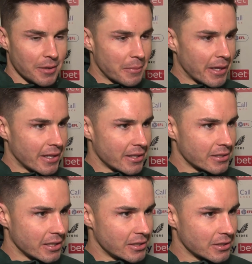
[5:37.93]
by the end of the
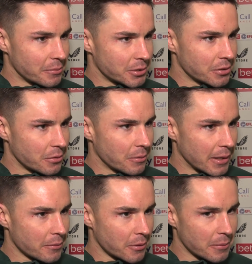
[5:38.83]
season, I'm sure
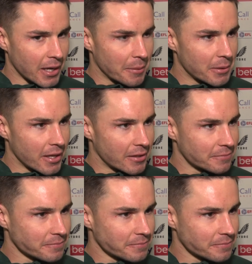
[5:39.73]
we will be happy then.